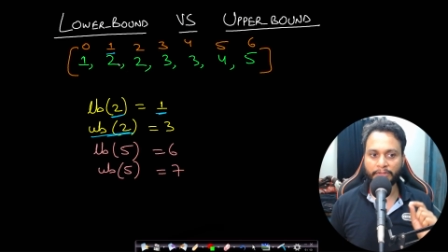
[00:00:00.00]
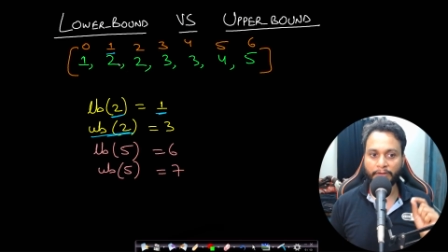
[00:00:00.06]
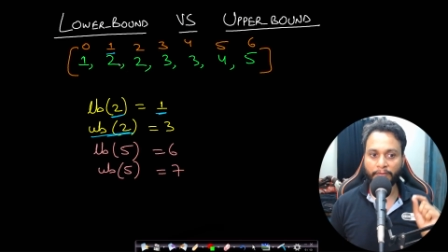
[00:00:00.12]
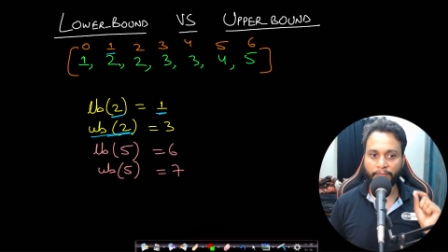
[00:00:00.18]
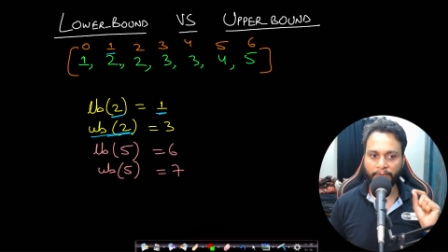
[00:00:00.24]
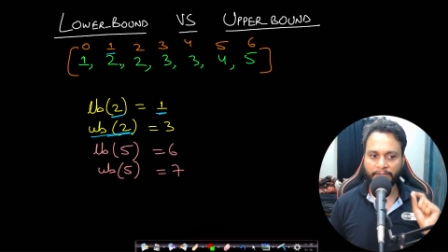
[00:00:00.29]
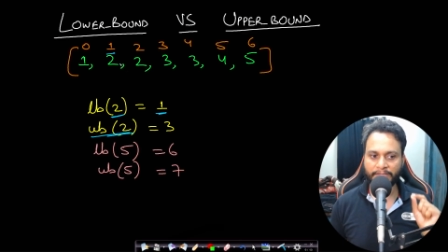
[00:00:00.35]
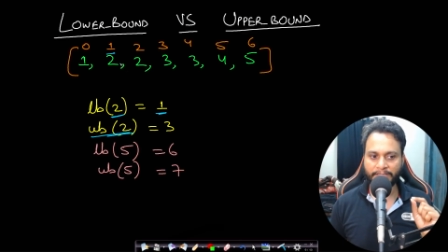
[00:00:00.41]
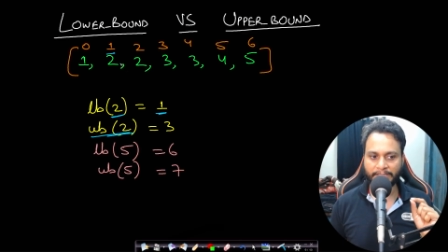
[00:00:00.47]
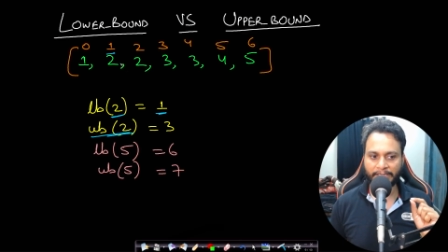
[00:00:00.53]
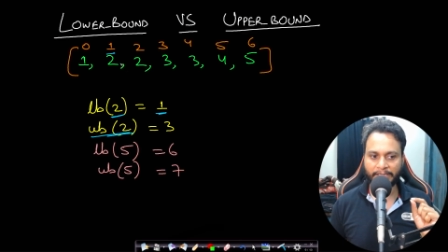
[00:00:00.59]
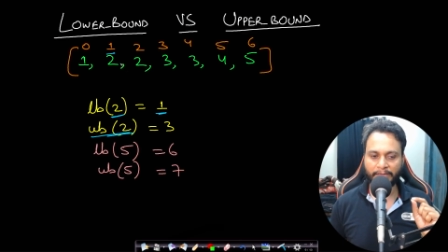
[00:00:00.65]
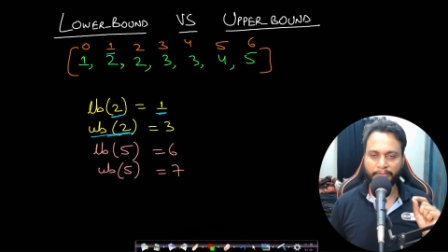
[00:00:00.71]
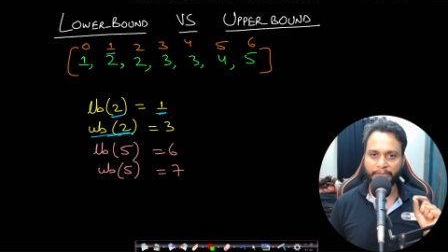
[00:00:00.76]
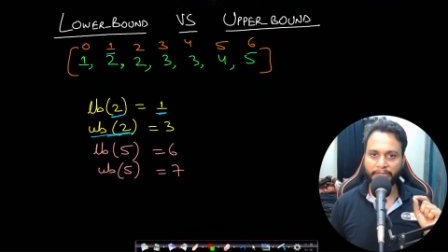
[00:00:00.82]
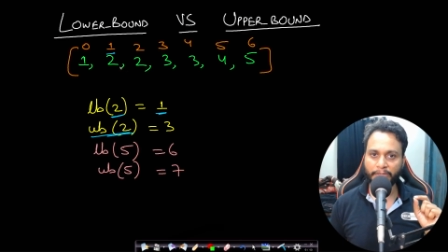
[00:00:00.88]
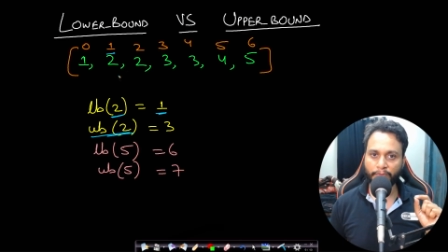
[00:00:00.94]
the first
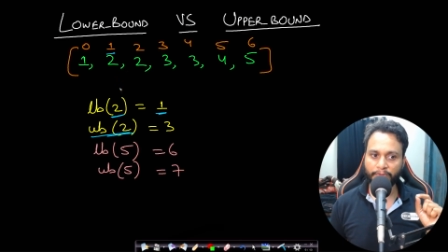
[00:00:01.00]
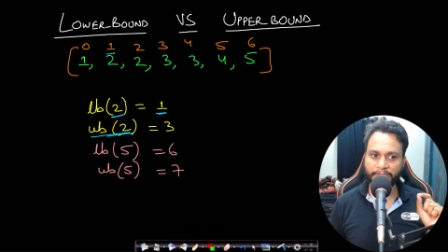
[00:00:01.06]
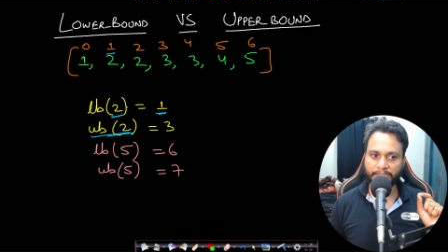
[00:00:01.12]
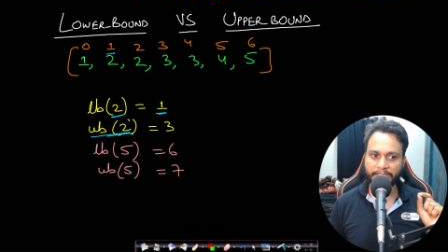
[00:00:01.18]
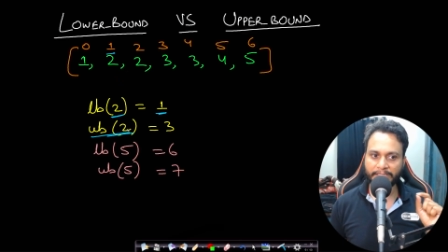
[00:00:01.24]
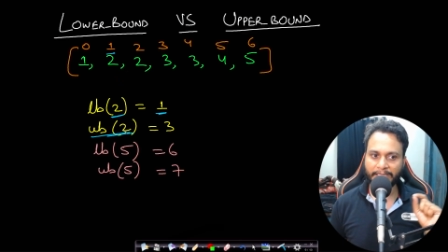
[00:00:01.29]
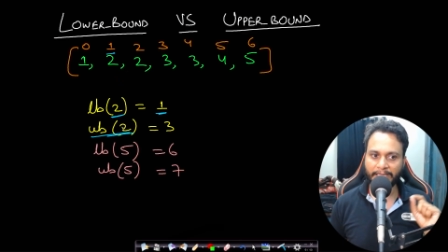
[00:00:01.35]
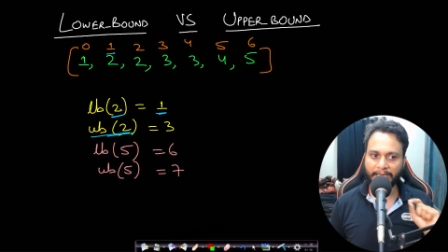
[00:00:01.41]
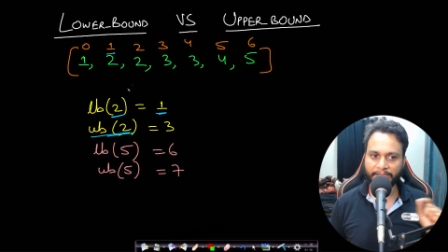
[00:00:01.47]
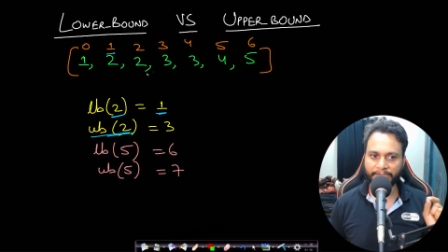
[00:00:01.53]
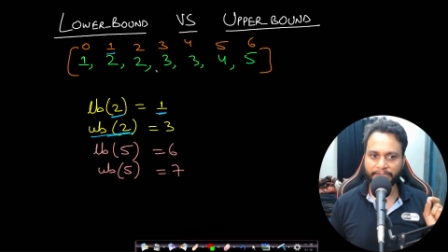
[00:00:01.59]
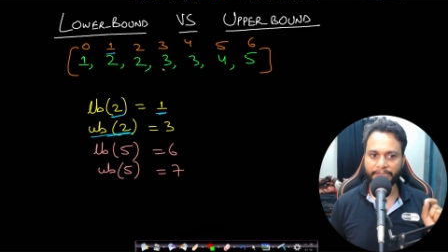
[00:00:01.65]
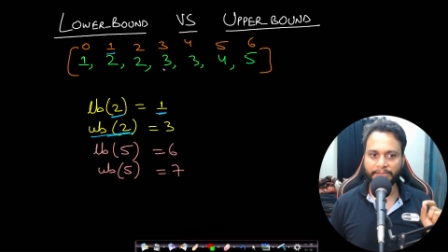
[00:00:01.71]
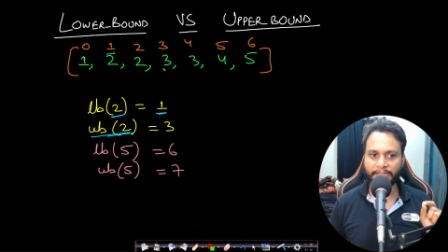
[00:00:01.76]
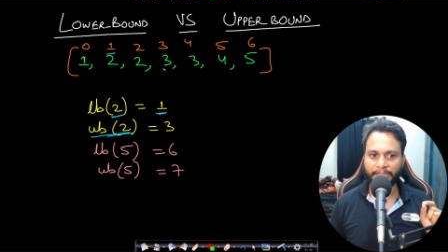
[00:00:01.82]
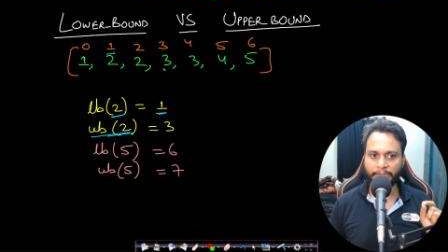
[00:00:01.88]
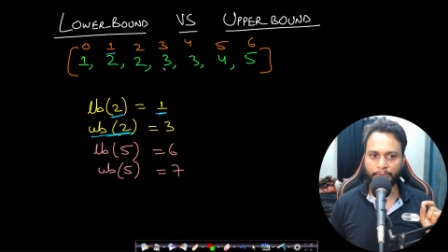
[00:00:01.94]
element which is larger
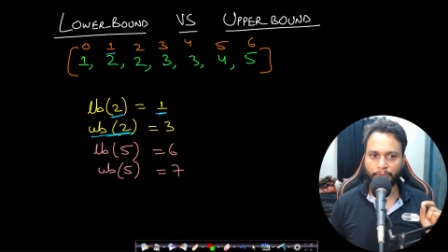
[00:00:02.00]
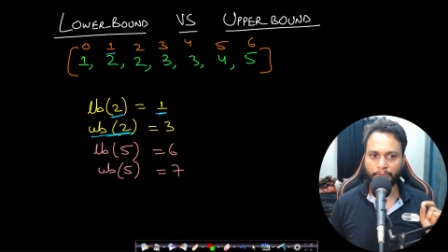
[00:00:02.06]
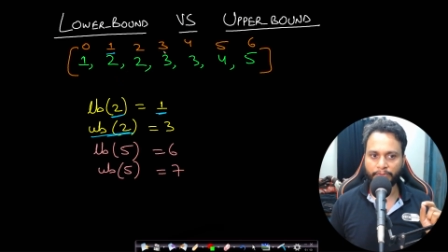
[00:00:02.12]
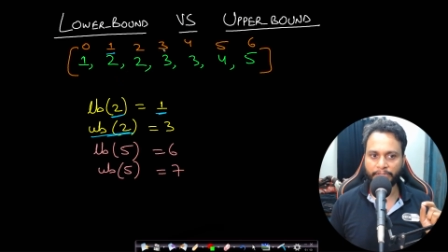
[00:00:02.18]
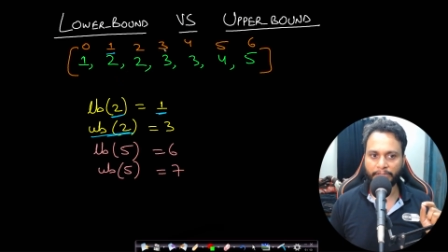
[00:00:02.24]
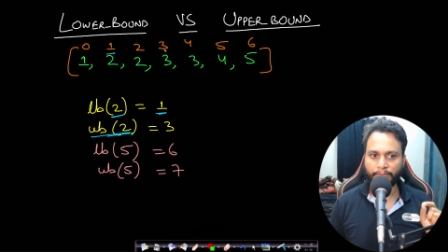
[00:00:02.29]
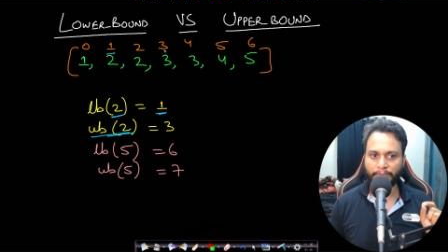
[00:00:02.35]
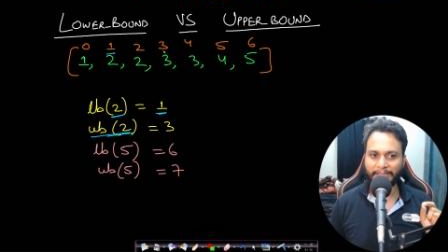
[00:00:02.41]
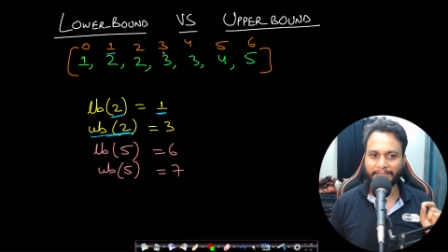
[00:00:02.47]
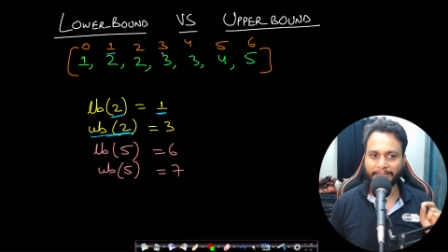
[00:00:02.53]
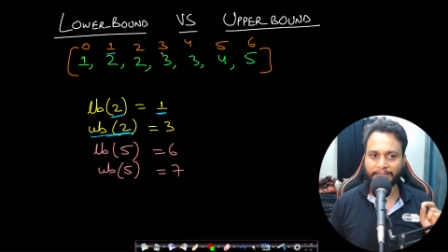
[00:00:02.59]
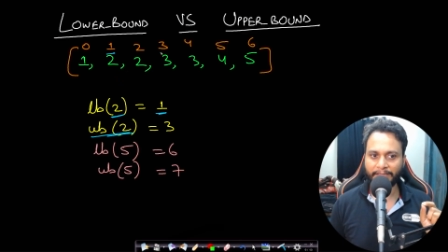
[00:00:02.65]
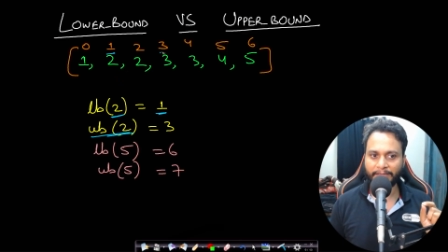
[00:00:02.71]
than 2 it will